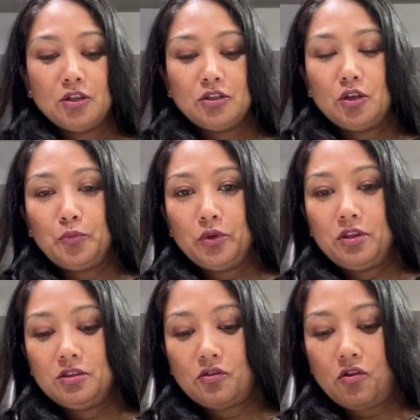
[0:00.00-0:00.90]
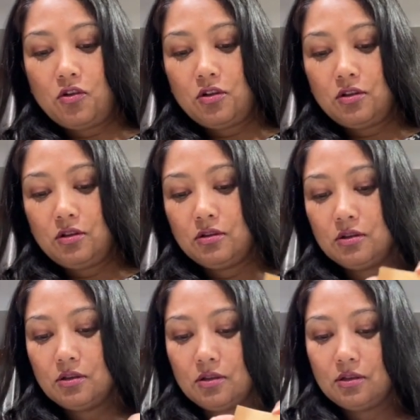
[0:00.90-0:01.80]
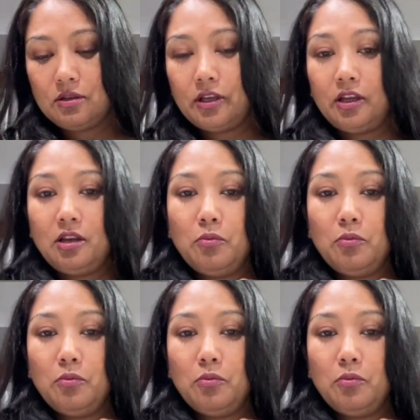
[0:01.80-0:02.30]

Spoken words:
So you put this all in